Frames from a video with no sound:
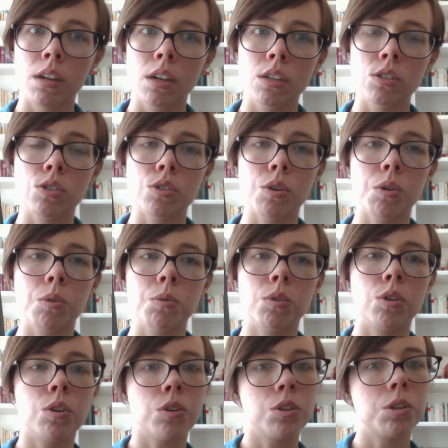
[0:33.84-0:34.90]
So The
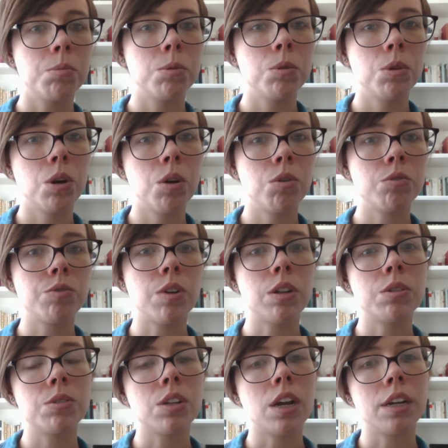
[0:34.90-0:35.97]
Girl in the Blue Coat
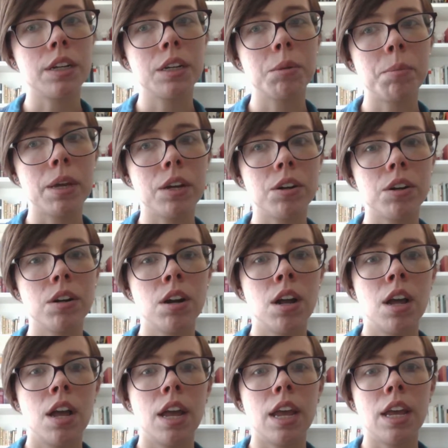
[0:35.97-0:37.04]
follows Hanneke Baker,
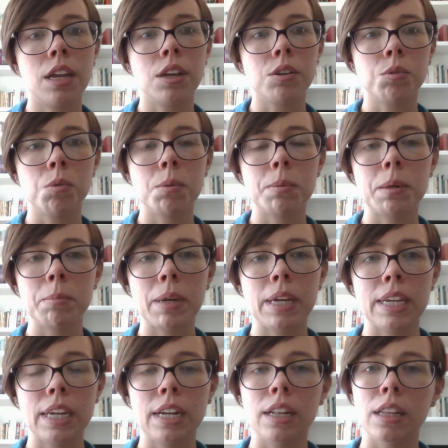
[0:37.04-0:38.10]
a young woman
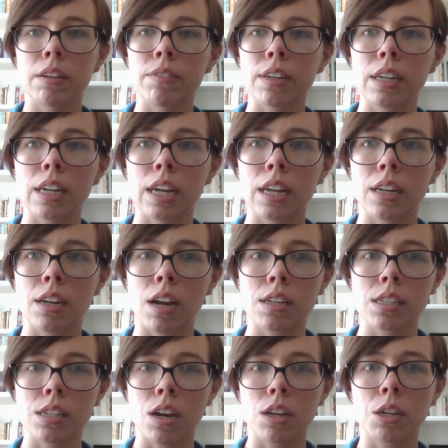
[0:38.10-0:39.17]
making a living in
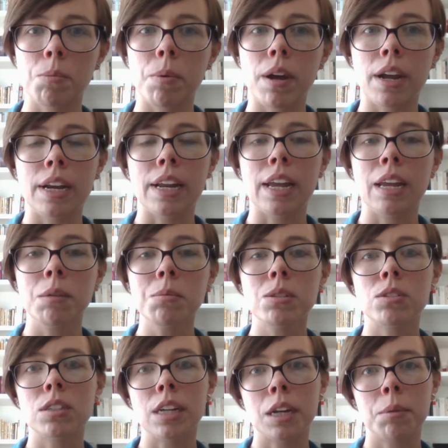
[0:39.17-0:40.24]
Nazi-occupied
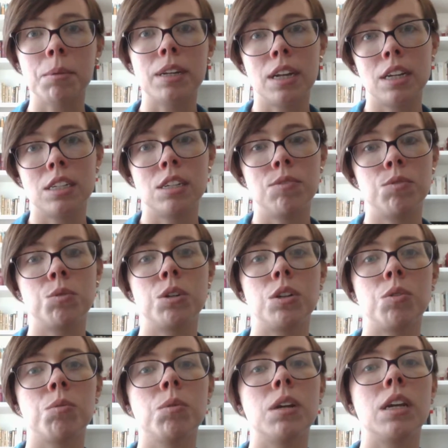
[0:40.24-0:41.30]
Amsterdam in
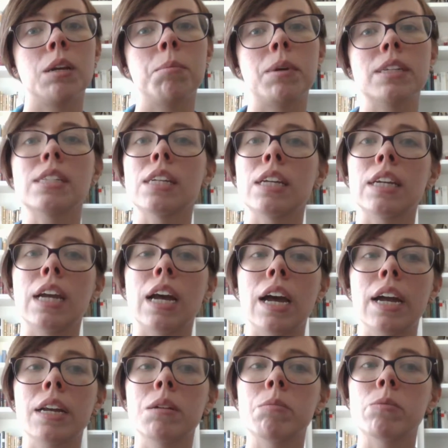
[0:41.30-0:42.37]
1943 by selling
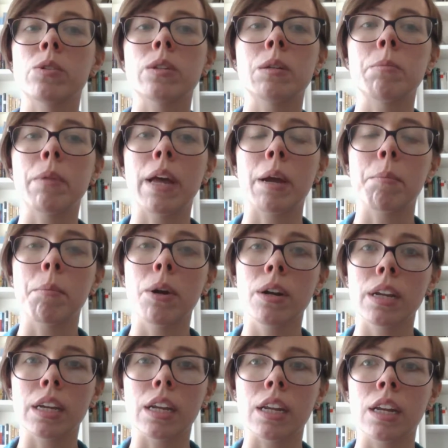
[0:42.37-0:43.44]
items on the black
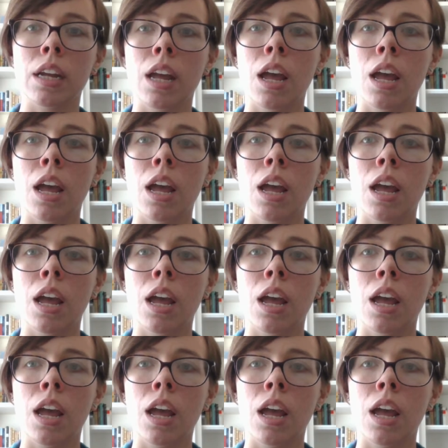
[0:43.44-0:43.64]
market.